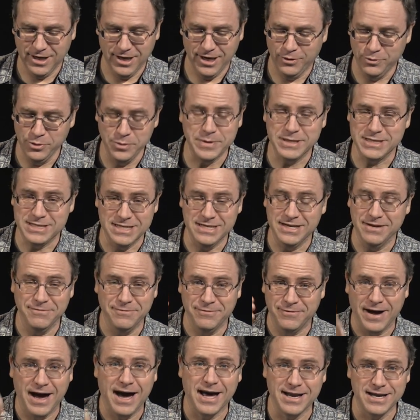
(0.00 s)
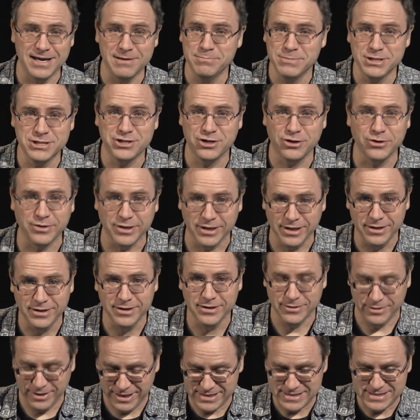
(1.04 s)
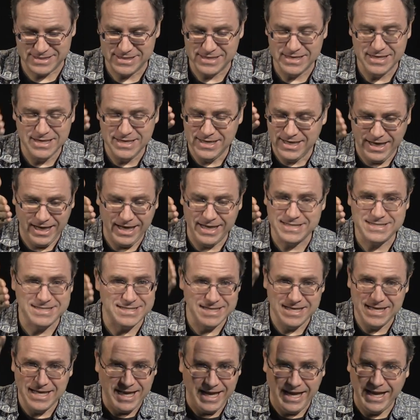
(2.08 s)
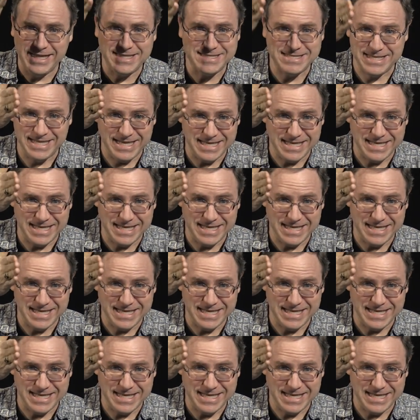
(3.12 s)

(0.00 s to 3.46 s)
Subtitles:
We went to Nevada, Missouri. It's